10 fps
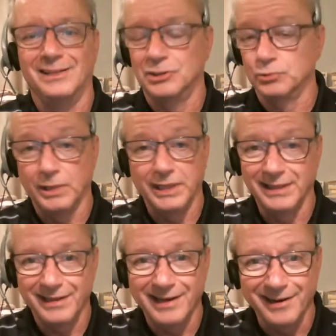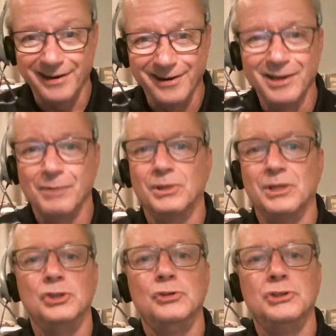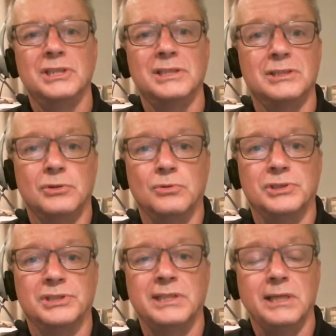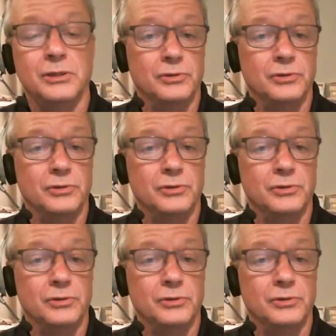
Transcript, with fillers: It's right there, but you just don't see it.